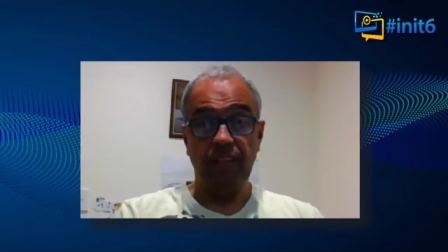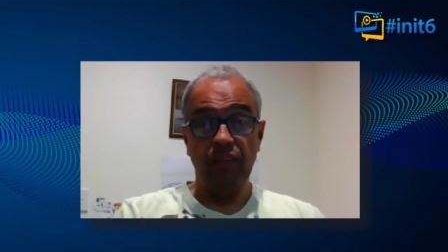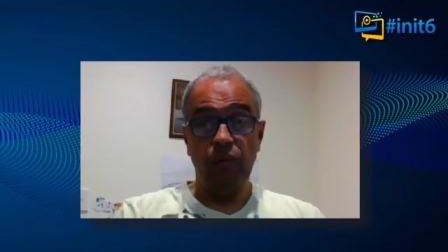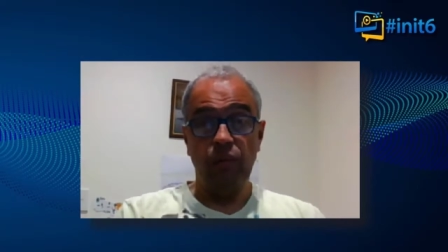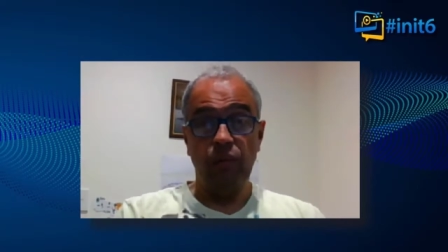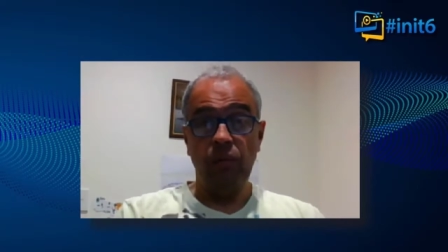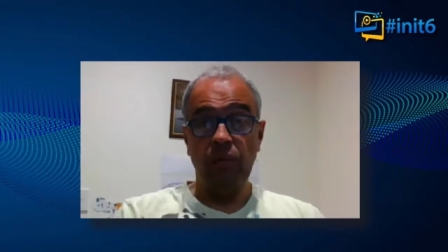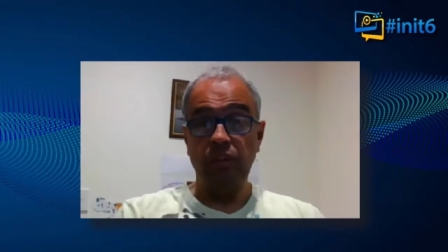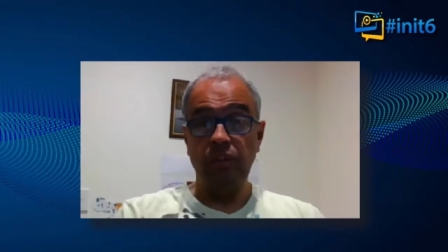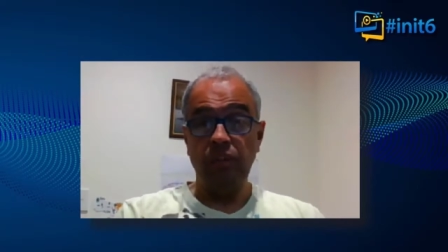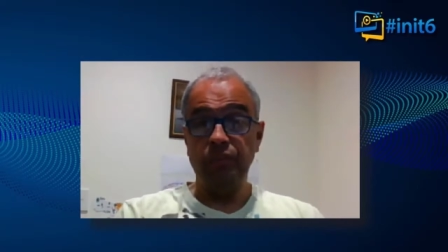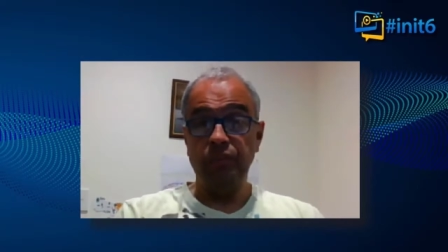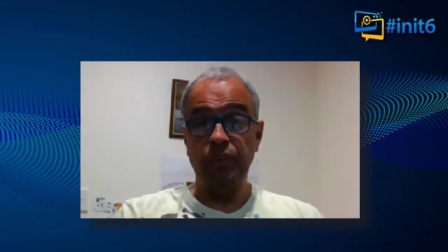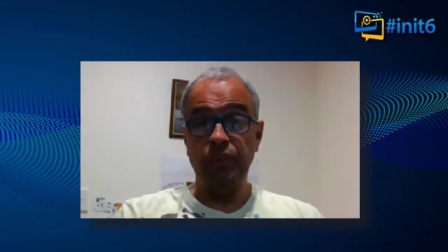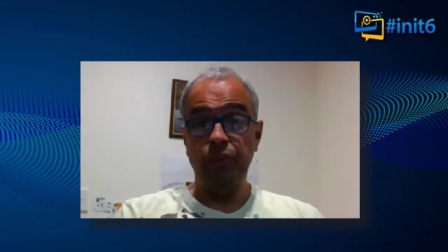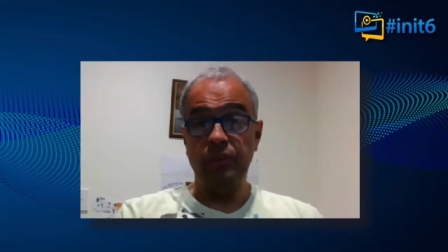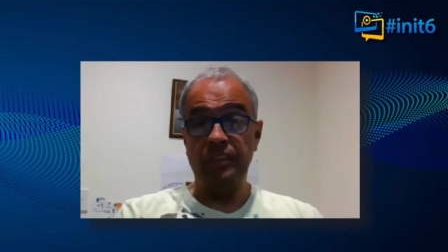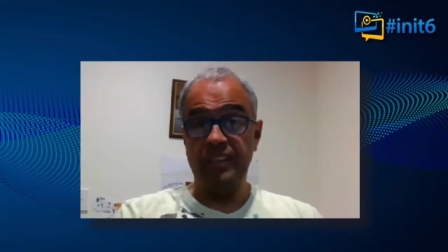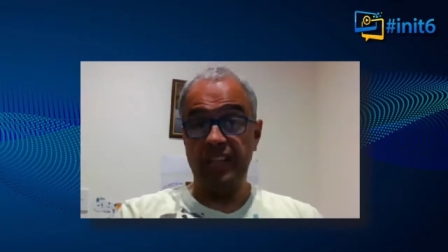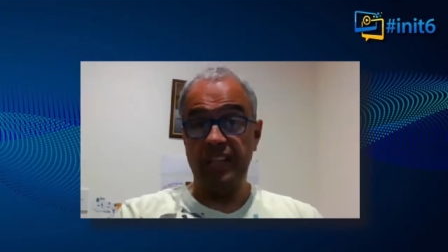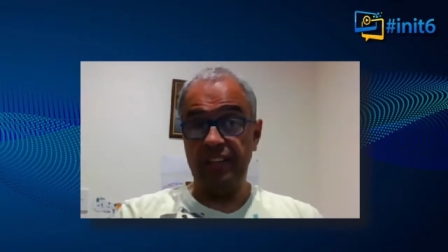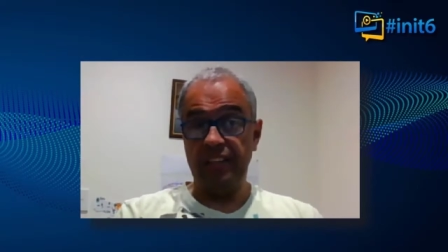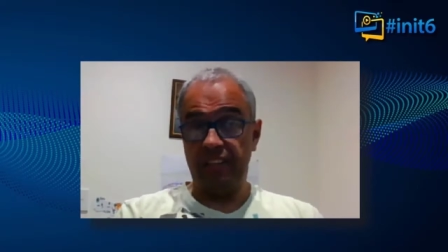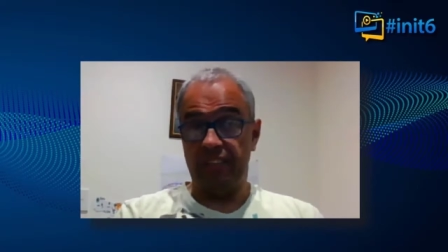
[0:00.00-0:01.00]
Welcome to
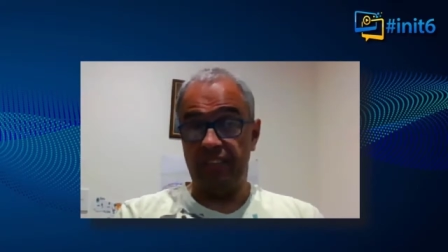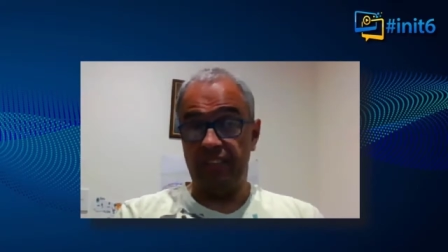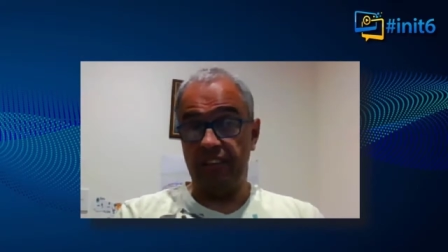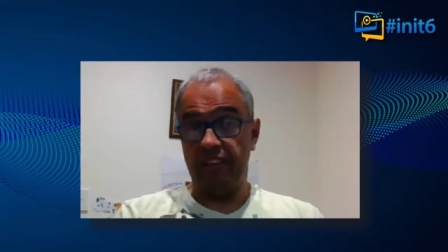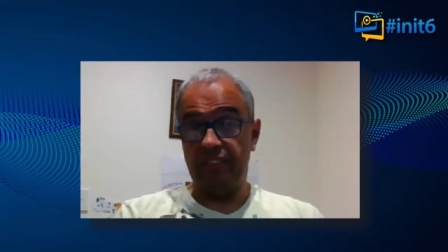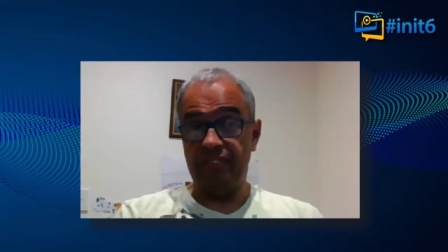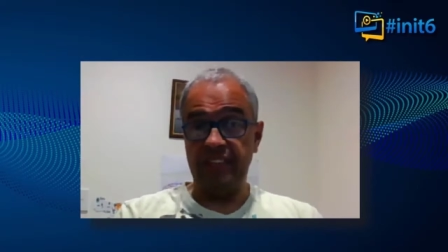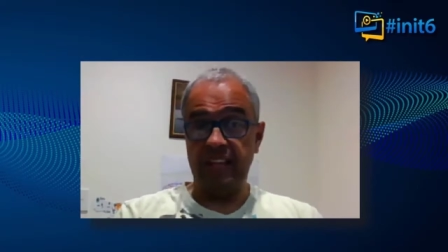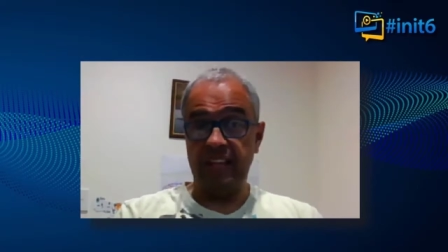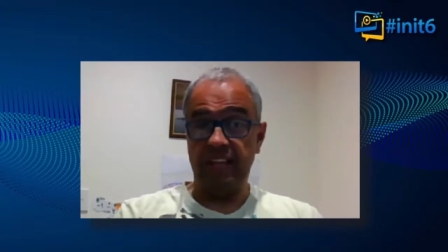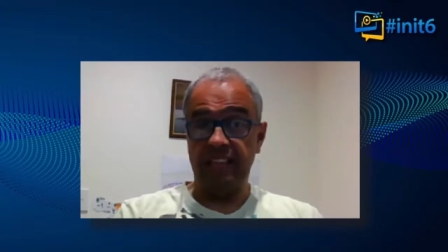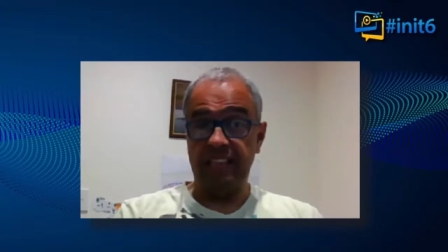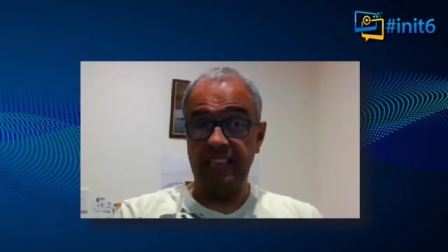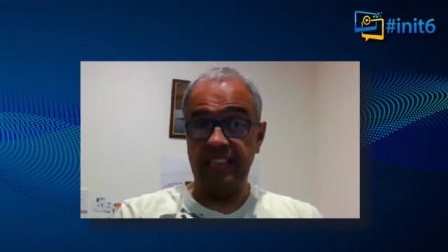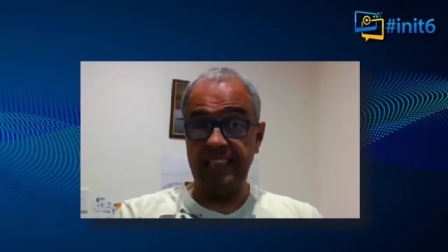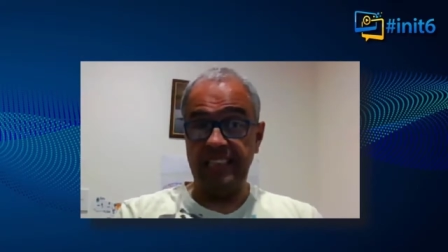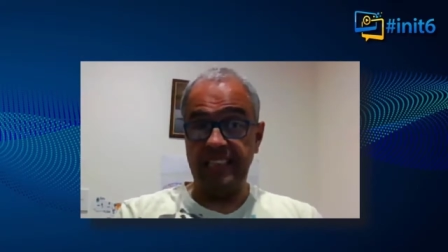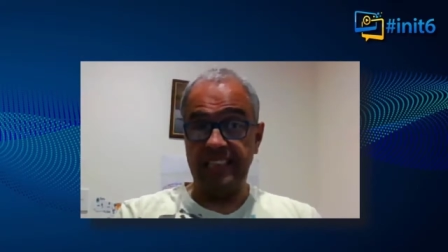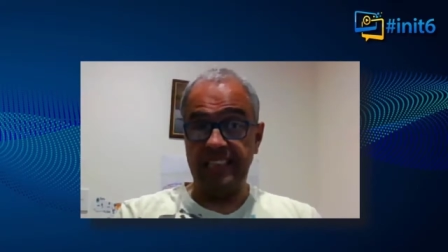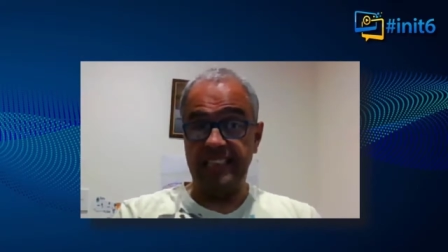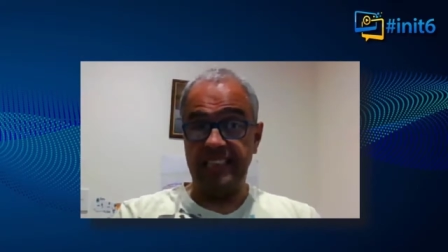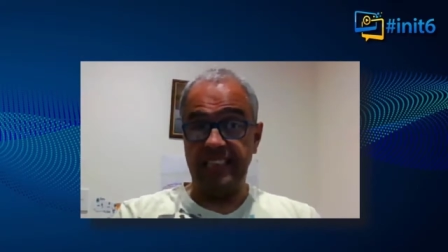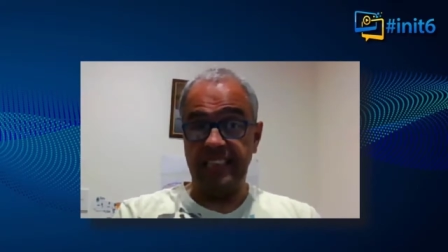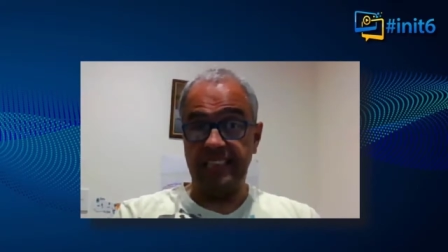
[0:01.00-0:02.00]
another of our
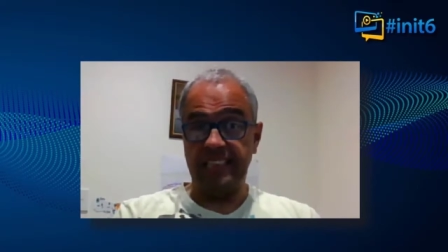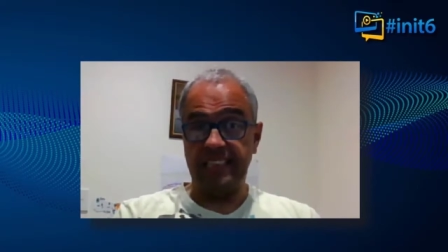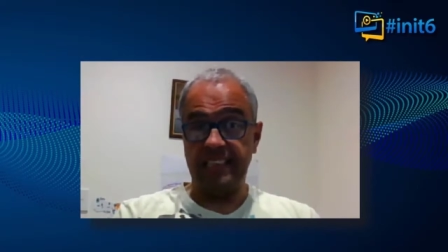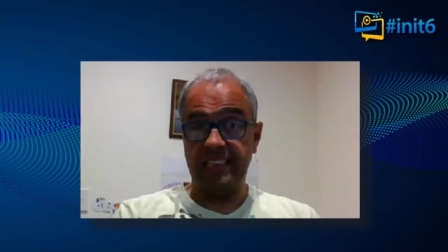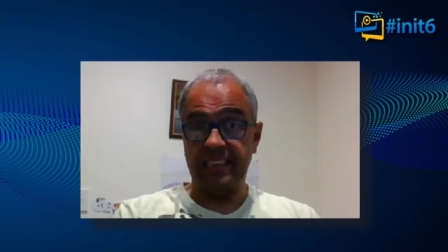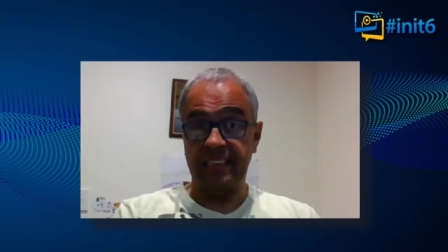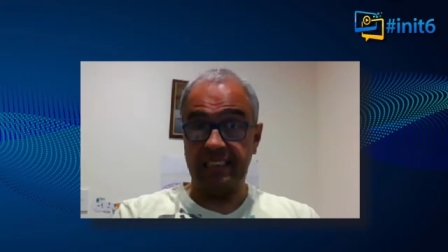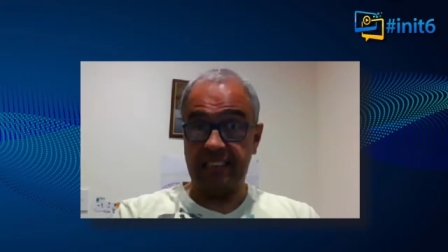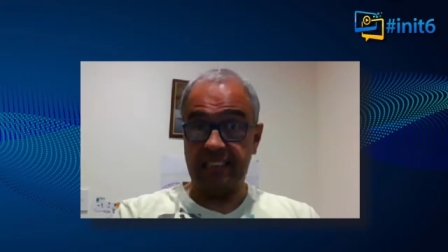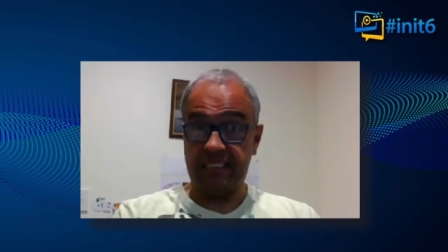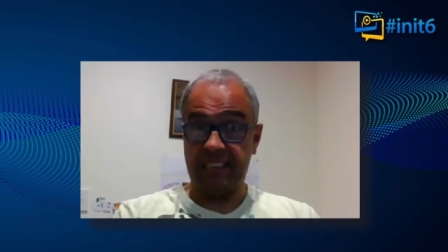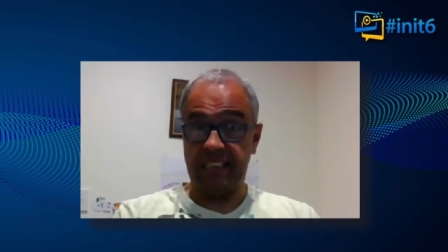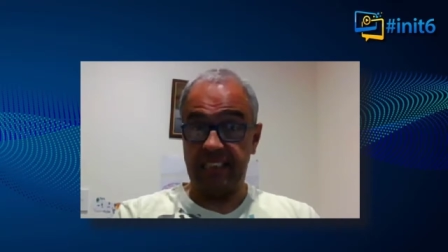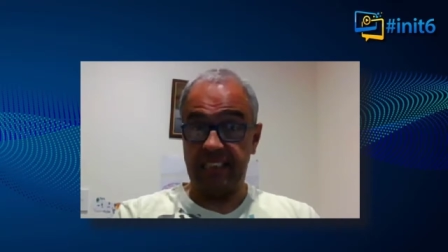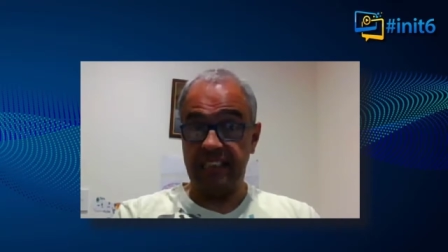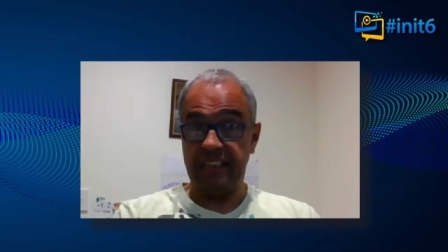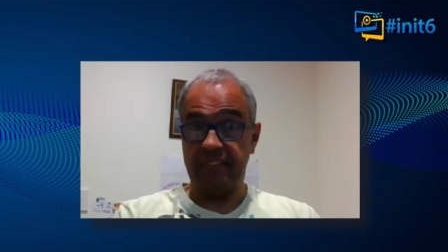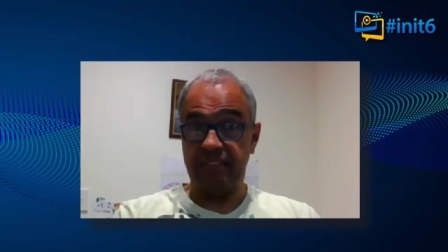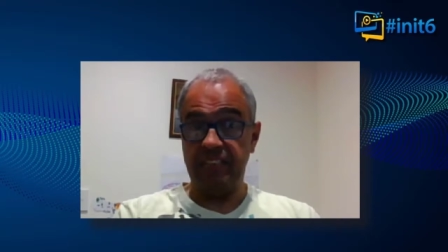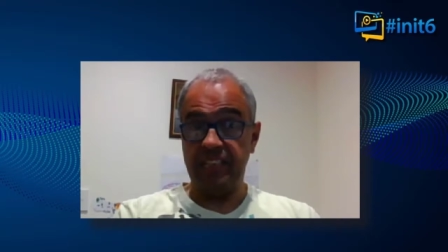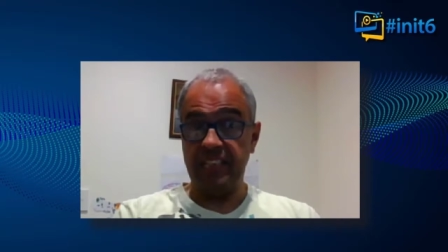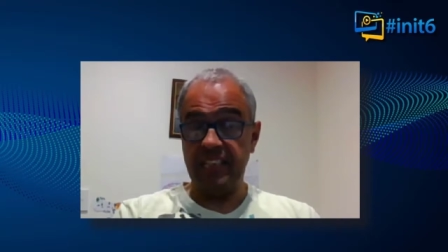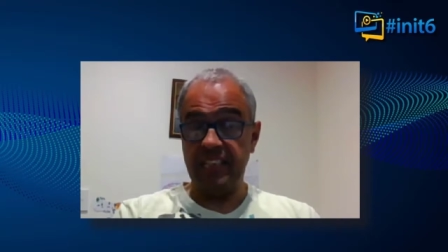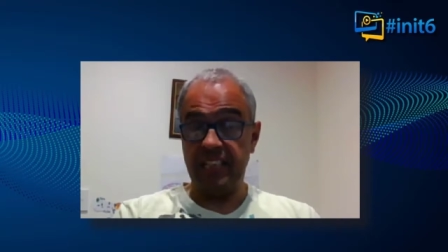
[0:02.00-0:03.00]
init6in6
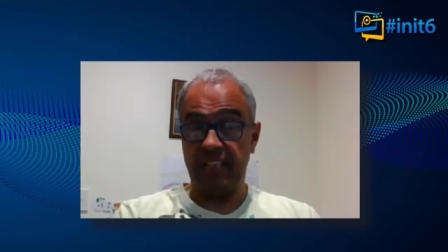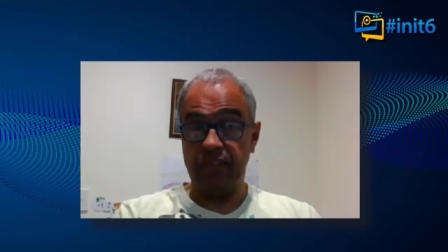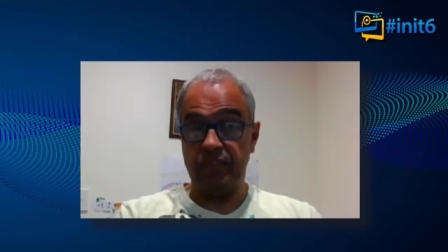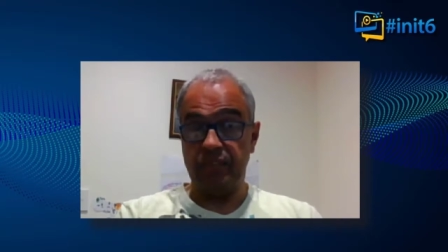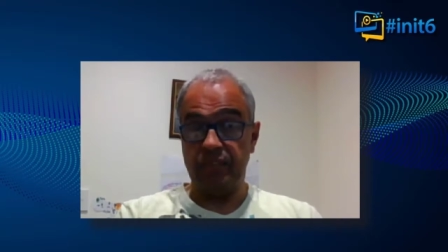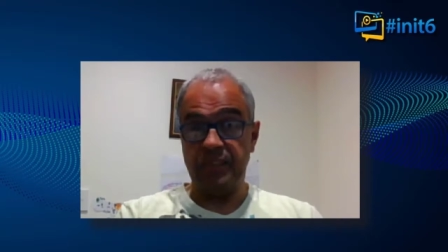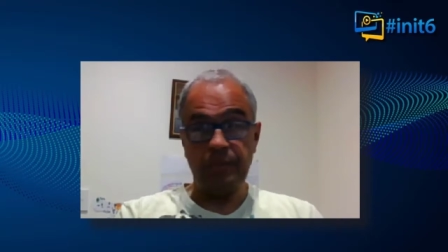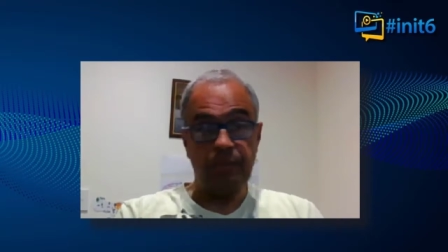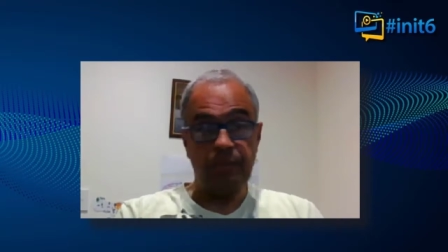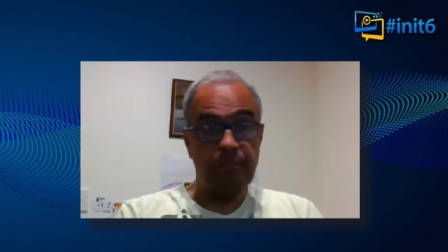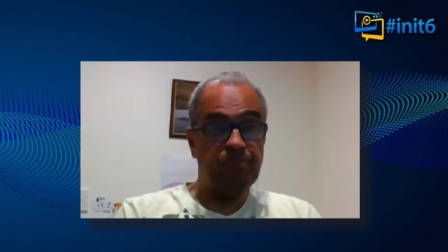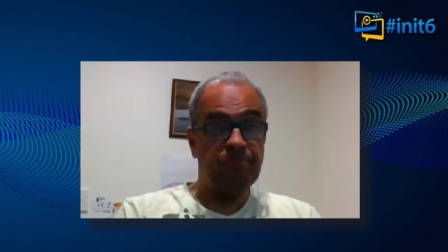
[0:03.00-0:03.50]
videos.